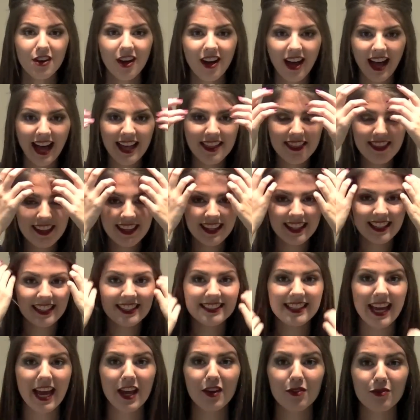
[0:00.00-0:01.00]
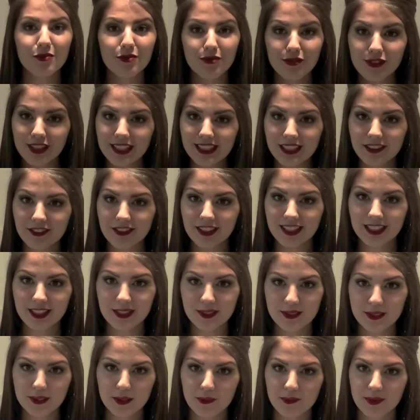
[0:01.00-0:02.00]
overall, I think it is a really,
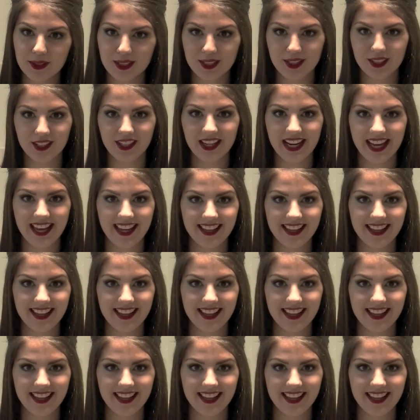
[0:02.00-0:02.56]
really super cute